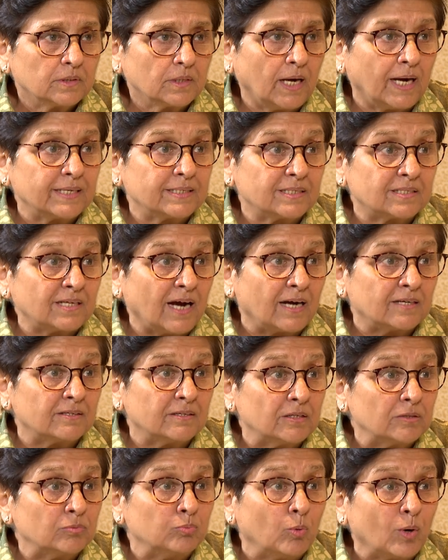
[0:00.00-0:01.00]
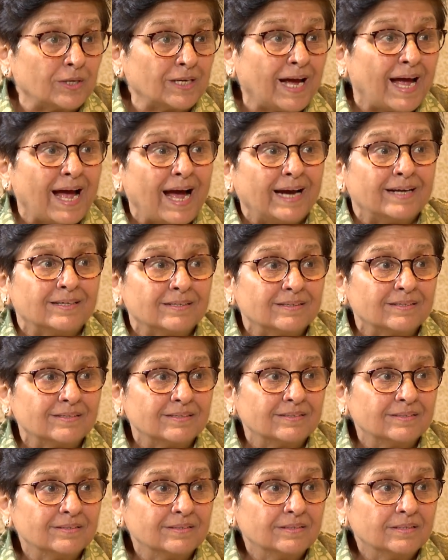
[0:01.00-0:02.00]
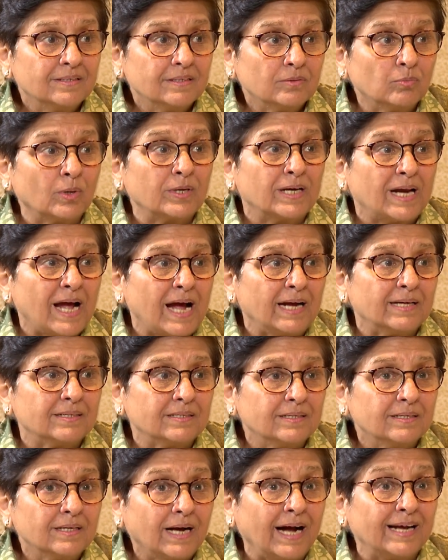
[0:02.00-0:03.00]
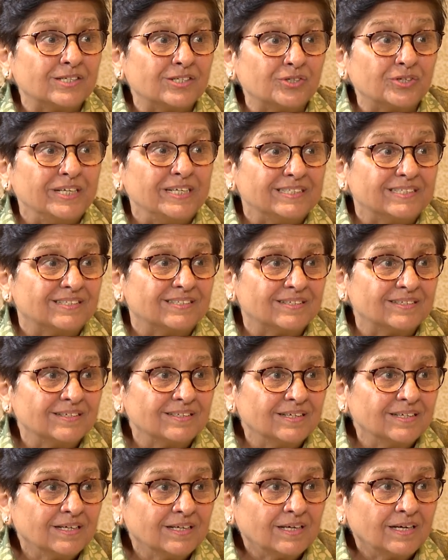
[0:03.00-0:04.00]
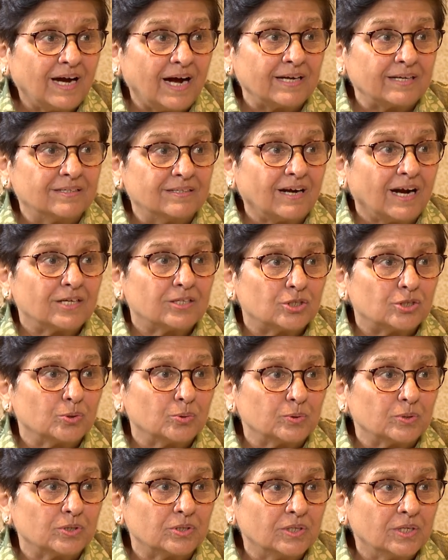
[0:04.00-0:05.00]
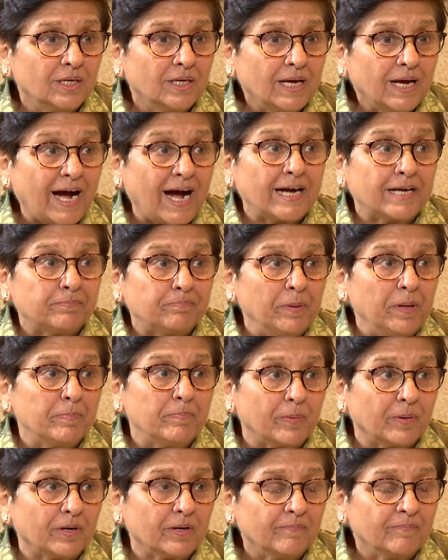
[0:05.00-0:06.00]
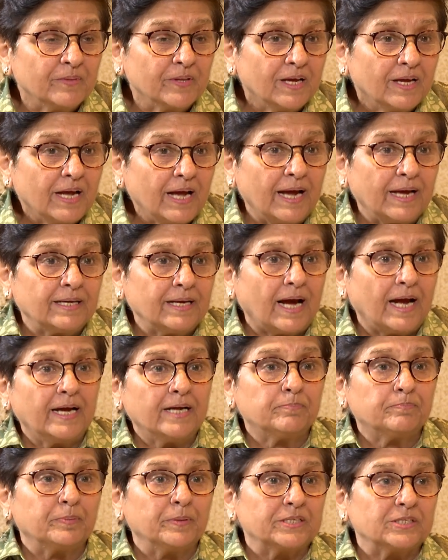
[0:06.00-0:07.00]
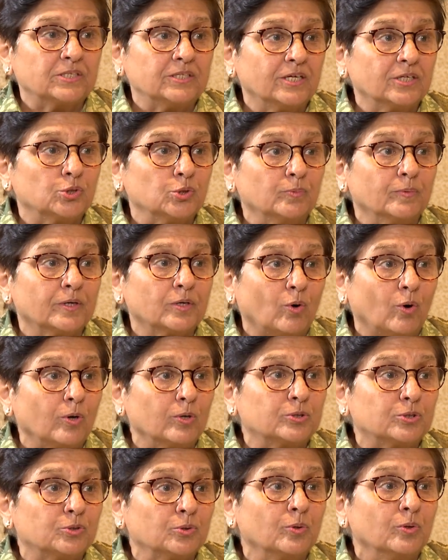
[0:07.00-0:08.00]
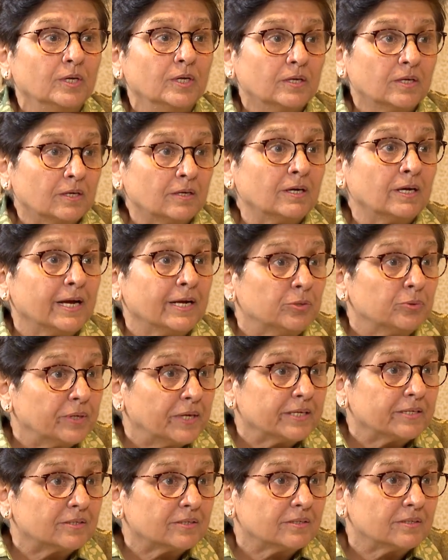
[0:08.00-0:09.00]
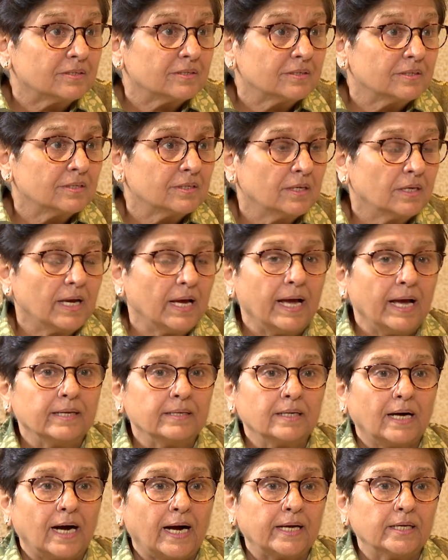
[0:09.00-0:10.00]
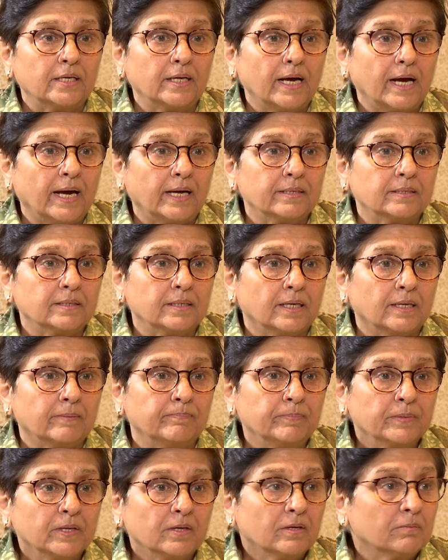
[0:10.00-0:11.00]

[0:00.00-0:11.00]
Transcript: I started with what I had. I had trees, I had grassroots, I had people, and I had prisoners who were also educated. And I had a